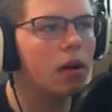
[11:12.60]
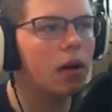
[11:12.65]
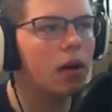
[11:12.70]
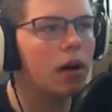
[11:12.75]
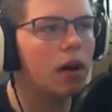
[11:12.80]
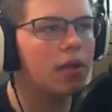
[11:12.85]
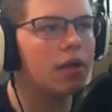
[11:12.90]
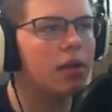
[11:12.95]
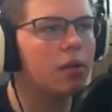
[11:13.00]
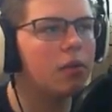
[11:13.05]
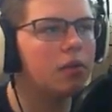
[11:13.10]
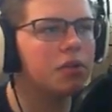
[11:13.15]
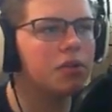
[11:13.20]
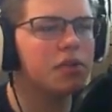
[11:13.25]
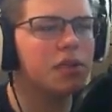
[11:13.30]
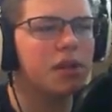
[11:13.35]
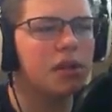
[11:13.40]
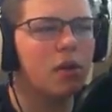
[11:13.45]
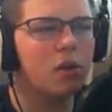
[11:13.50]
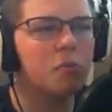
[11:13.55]
I think
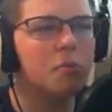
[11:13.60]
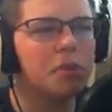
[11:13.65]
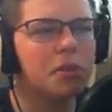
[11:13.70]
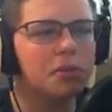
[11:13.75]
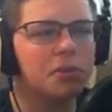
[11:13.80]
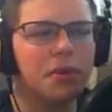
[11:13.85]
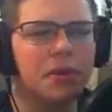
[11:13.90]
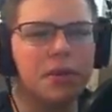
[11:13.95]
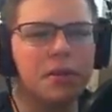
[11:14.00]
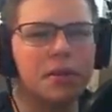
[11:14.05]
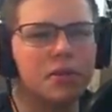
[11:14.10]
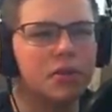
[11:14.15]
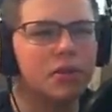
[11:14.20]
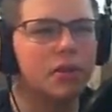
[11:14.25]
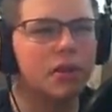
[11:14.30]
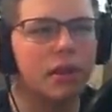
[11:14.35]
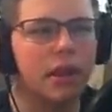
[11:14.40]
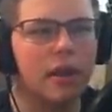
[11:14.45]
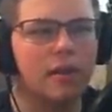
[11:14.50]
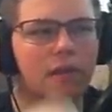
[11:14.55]
we just need to go between a
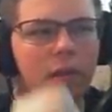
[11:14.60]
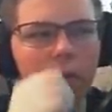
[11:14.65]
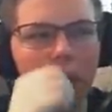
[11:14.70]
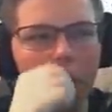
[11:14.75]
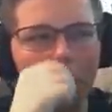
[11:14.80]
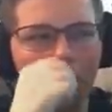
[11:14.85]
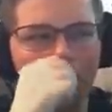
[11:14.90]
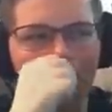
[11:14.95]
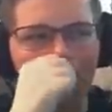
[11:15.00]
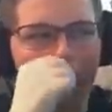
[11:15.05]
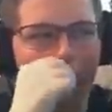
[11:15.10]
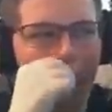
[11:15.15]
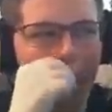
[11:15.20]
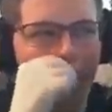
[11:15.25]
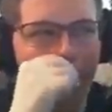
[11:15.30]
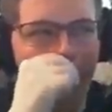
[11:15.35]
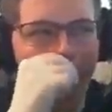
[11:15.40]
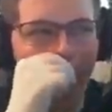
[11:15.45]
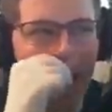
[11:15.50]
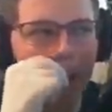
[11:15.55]
certain level,
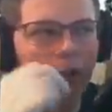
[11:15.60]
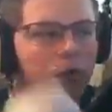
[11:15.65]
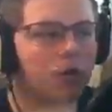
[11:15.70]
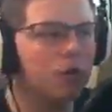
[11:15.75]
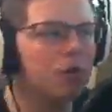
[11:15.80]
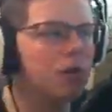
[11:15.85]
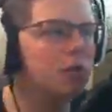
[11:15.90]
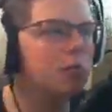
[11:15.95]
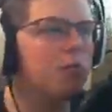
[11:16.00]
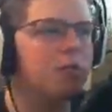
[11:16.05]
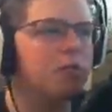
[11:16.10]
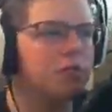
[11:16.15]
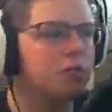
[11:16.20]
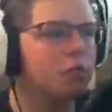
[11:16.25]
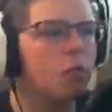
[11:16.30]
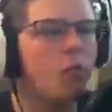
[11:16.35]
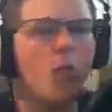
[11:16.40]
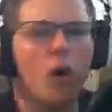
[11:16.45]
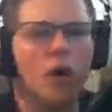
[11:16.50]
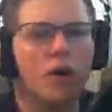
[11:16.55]
literally just
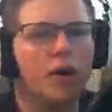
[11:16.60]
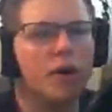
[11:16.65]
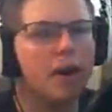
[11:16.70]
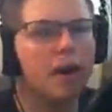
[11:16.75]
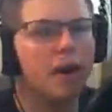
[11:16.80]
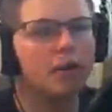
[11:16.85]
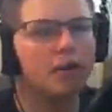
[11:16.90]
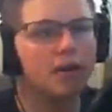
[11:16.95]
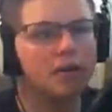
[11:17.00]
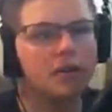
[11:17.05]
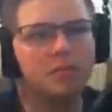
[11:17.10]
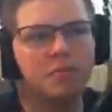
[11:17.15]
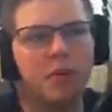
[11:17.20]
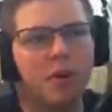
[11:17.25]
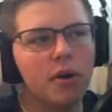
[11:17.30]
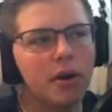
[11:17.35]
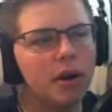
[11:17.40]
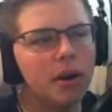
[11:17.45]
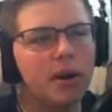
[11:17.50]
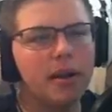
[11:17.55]
put some water down, they
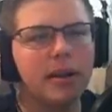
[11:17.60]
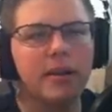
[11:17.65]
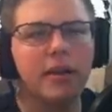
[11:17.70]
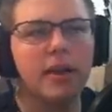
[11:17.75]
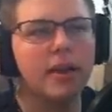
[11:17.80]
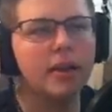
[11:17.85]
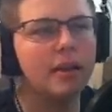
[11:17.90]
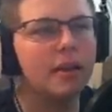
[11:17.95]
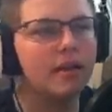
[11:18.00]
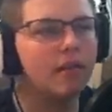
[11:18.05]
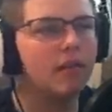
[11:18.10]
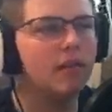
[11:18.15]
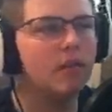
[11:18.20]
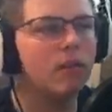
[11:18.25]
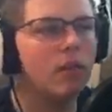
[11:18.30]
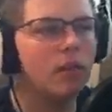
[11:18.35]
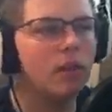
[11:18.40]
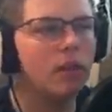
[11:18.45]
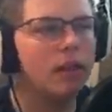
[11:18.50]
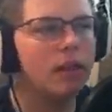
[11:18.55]
spawn at any light
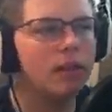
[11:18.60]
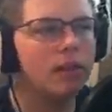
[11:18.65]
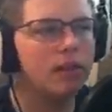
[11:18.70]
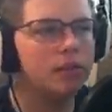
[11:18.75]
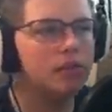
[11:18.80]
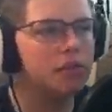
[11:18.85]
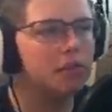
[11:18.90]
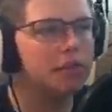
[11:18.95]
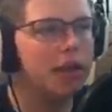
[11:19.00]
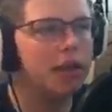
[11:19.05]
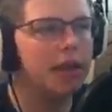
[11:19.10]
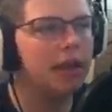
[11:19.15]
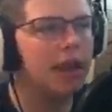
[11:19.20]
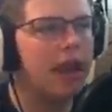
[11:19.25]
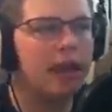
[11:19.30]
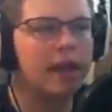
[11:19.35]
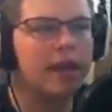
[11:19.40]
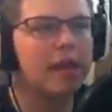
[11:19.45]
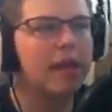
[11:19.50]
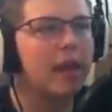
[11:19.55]
level, just
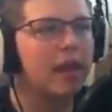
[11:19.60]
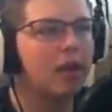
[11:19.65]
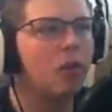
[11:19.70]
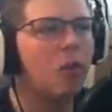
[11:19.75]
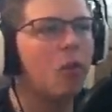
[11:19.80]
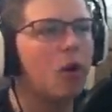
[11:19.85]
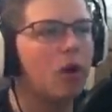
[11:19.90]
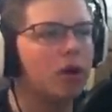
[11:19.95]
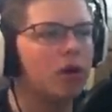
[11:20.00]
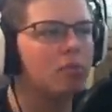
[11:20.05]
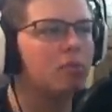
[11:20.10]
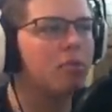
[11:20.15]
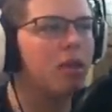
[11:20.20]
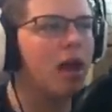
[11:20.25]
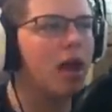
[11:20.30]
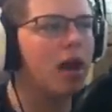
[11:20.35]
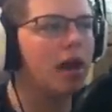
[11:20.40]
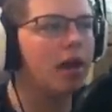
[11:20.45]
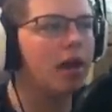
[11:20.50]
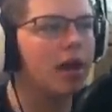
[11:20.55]
in any kind of water
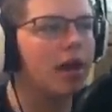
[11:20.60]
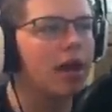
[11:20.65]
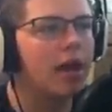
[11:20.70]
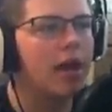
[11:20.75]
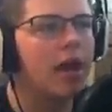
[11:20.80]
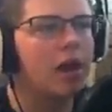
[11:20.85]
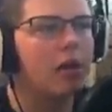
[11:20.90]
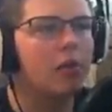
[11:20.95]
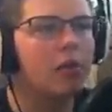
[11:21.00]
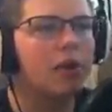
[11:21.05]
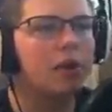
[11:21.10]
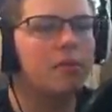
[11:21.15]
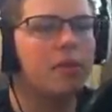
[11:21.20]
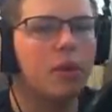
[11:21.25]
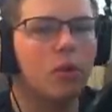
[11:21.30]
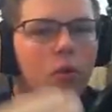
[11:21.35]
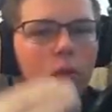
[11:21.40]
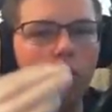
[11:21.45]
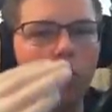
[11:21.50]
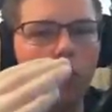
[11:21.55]
block, and we're
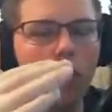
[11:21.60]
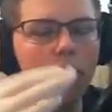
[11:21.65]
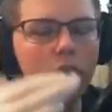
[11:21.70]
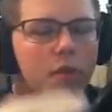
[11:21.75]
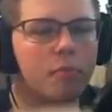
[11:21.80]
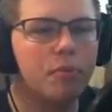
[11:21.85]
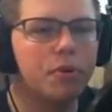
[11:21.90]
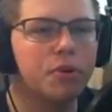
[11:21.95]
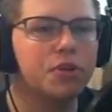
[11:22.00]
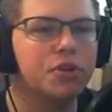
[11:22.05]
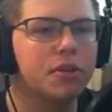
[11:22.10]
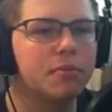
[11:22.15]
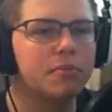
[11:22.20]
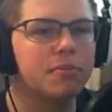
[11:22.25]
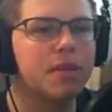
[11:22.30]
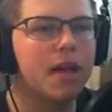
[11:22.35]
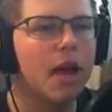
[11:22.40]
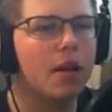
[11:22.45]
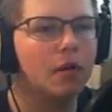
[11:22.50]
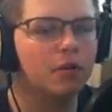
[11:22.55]
going to make water push
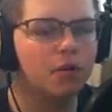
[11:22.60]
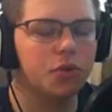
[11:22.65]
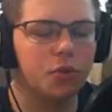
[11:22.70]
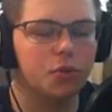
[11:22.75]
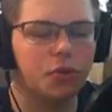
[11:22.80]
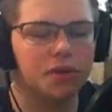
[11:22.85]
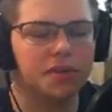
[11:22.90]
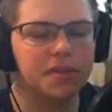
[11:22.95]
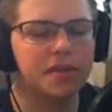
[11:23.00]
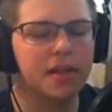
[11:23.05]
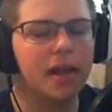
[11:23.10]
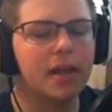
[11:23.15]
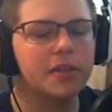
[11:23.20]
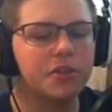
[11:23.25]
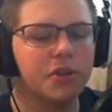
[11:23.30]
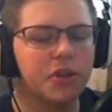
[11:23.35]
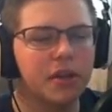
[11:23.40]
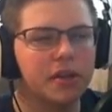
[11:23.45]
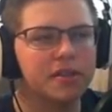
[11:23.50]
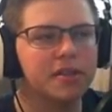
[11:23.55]
them down to where
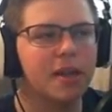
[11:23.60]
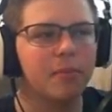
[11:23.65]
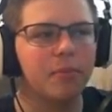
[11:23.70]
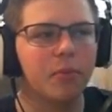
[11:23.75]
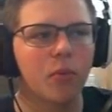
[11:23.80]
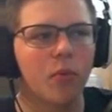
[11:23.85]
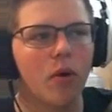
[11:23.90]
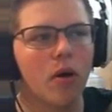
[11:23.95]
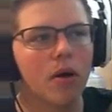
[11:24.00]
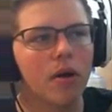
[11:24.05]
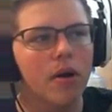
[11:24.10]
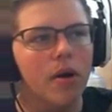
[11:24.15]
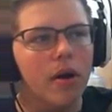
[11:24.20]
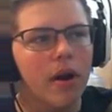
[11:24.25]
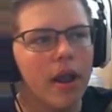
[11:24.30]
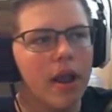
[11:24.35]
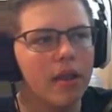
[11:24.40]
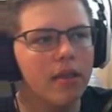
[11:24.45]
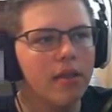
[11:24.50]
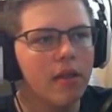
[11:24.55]
signs are that stop the
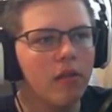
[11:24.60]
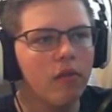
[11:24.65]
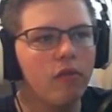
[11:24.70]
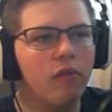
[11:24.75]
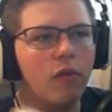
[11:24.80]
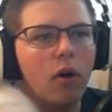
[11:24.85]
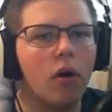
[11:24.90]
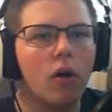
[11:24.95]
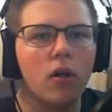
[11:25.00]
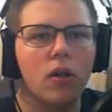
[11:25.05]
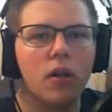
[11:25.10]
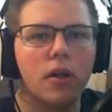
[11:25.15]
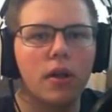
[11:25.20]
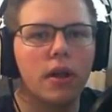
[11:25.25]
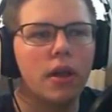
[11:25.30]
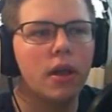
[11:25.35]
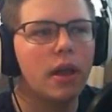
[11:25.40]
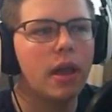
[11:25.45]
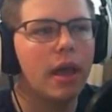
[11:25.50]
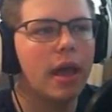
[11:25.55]
water, and they'll fall,